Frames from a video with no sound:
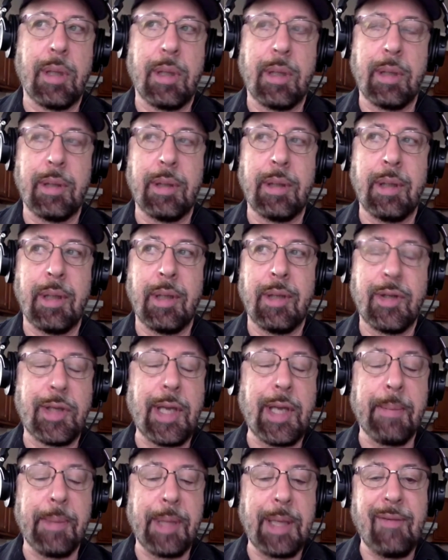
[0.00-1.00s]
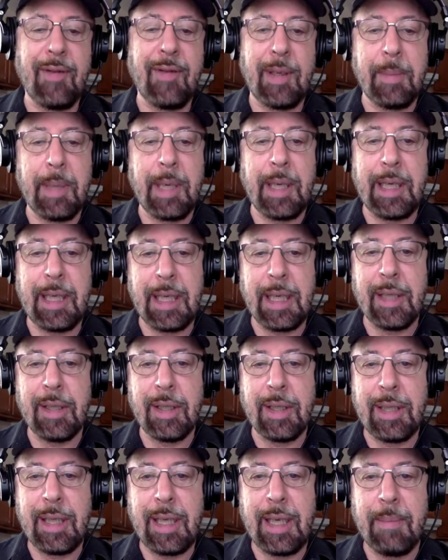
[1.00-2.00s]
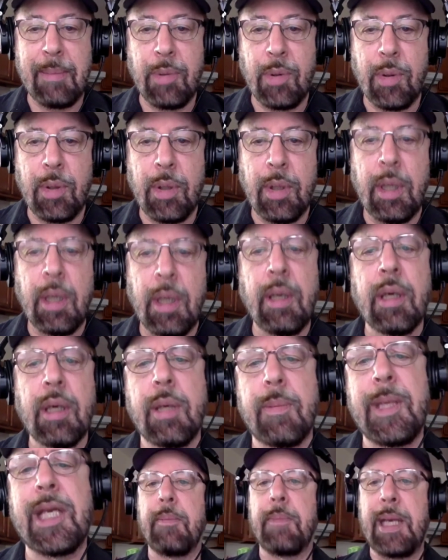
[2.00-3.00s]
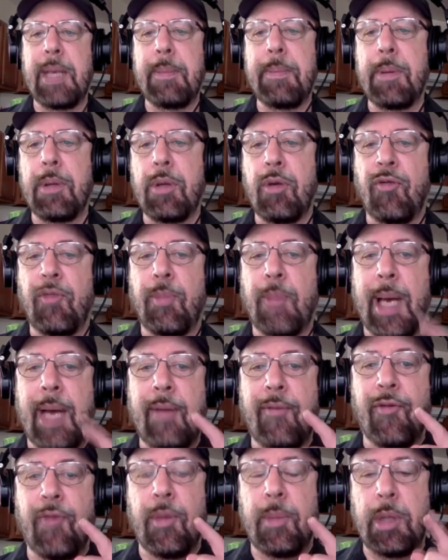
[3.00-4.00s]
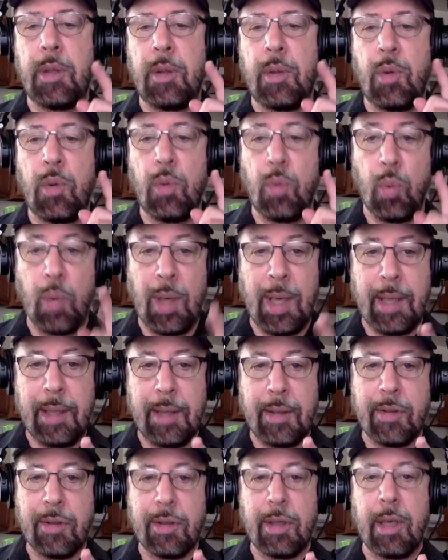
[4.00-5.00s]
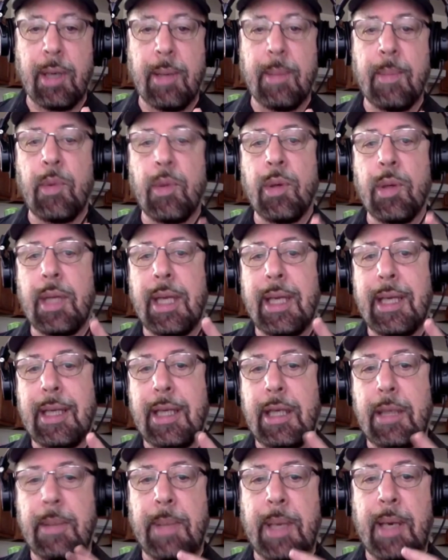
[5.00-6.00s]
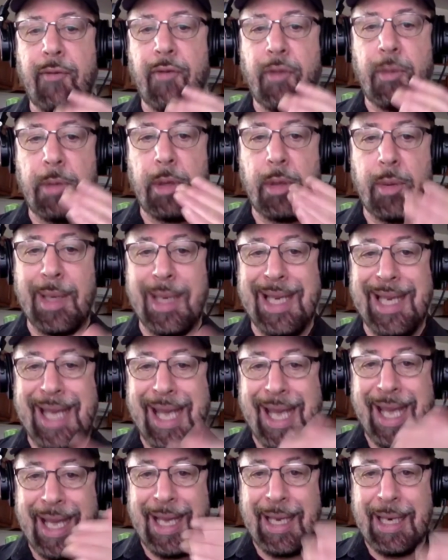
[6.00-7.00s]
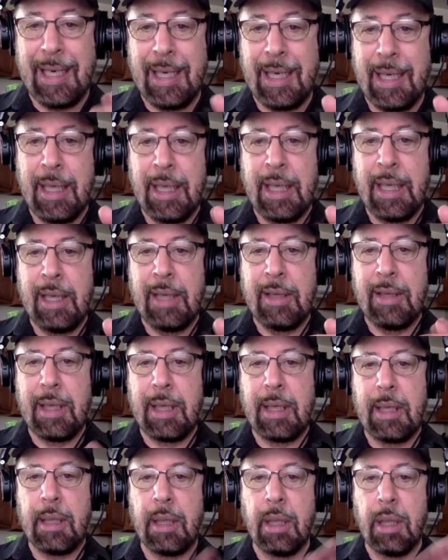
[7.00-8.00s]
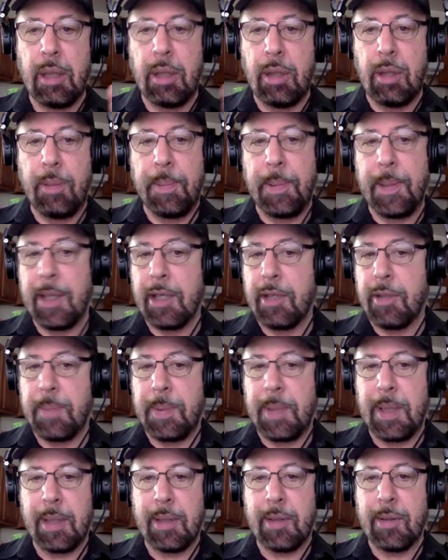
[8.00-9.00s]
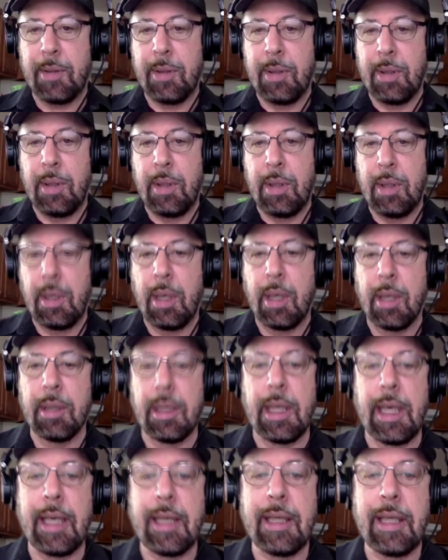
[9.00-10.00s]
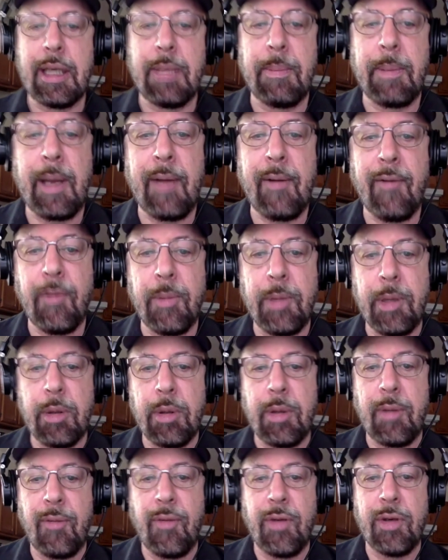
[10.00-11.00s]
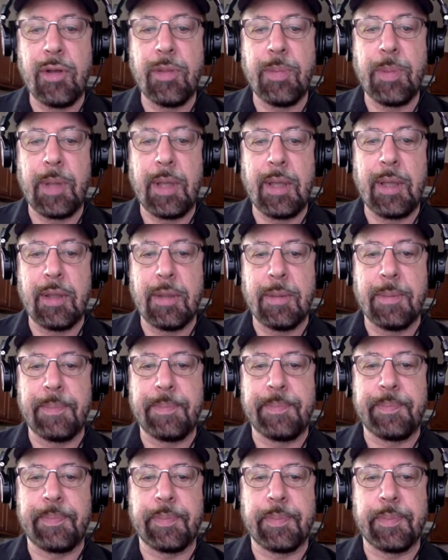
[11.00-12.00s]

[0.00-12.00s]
called "Stop Leaving Money on the Table." People who buy from you once are more likely to buy from you again than new prospects are likely to buy from you in the first place.